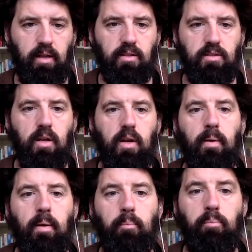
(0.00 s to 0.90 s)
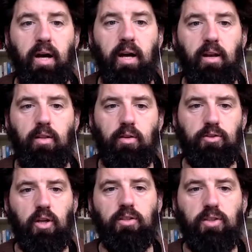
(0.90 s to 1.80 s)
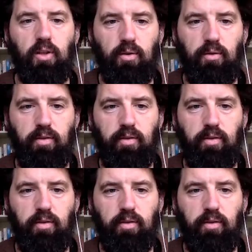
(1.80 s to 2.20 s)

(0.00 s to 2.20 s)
elites. But there's also